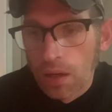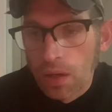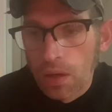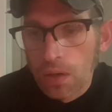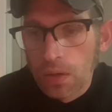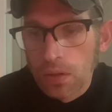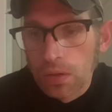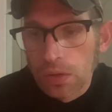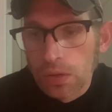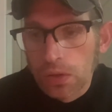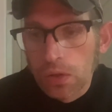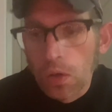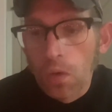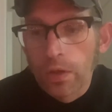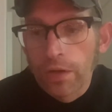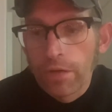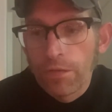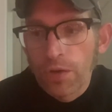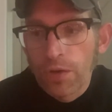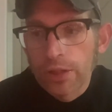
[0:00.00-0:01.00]
So when
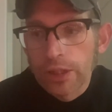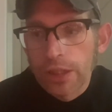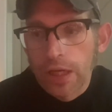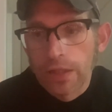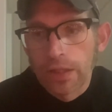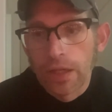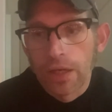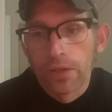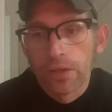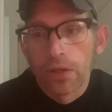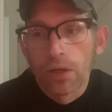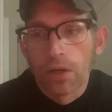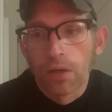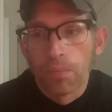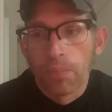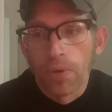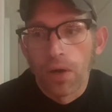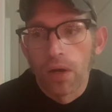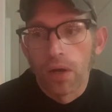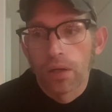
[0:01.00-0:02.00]
you first get there, you're going to
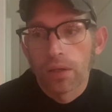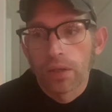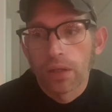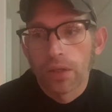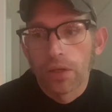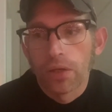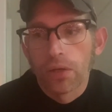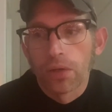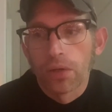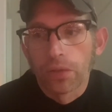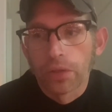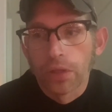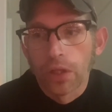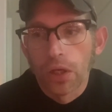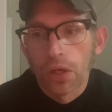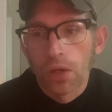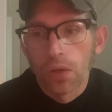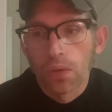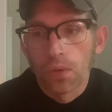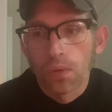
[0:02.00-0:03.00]
park. You're going to
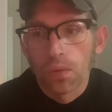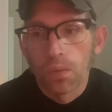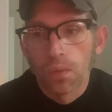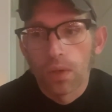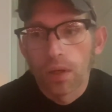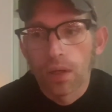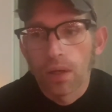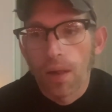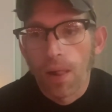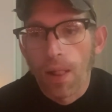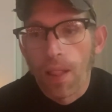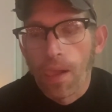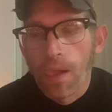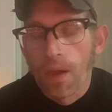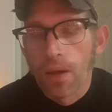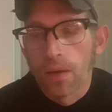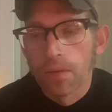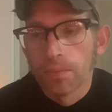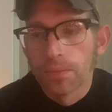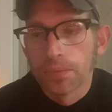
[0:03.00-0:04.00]
go
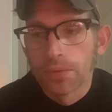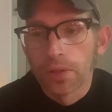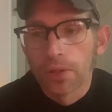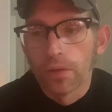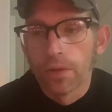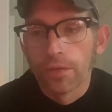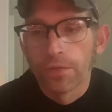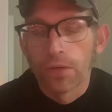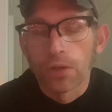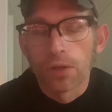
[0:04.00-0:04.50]
to the first